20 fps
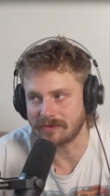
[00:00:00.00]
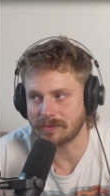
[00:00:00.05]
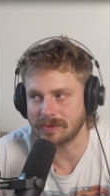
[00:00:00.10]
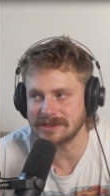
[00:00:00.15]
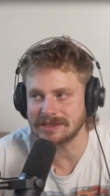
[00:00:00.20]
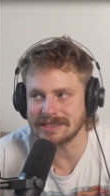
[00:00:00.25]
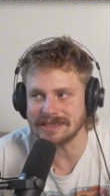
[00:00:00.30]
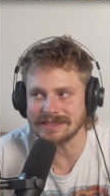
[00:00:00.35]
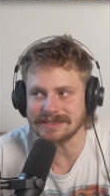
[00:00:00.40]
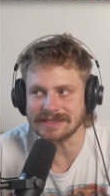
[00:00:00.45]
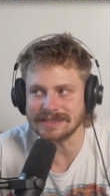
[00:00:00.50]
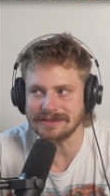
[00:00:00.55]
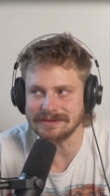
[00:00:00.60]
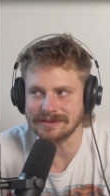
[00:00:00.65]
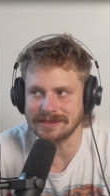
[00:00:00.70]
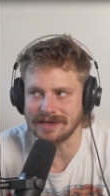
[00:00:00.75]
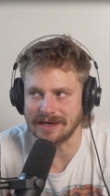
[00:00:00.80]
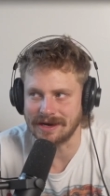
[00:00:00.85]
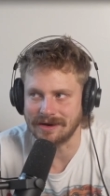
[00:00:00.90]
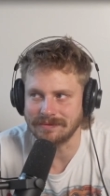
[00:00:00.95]
which isn't,
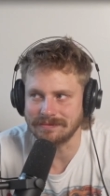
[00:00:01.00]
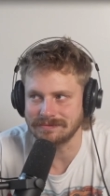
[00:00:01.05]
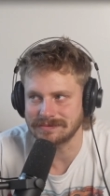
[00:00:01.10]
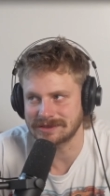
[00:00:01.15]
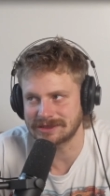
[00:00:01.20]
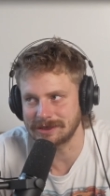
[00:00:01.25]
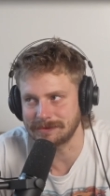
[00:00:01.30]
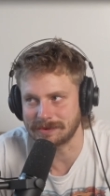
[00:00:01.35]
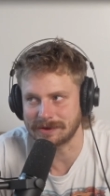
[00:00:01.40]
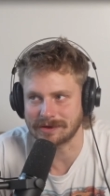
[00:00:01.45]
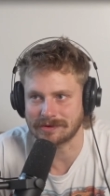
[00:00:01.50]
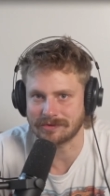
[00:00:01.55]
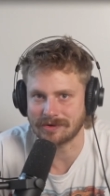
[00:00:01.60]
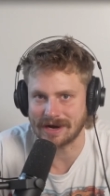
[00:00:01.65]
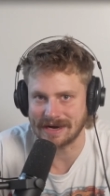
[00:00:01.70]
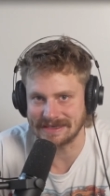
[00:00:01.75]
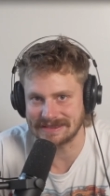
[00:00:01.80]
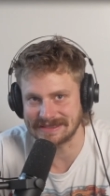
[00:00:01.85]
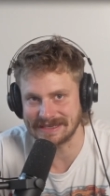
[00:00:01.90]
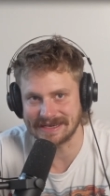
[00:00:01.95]
super
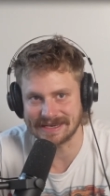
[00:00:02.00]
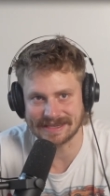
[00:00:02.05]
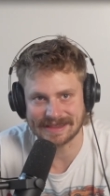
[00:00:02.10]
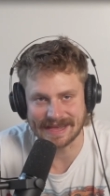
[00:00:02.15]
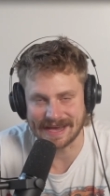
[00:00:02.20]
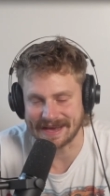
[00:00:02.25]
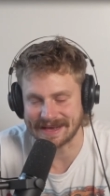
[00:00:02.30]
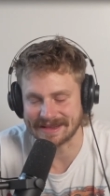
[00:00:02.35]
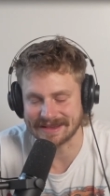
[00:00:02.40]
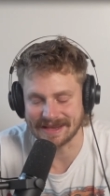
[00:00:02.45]
crazy to think.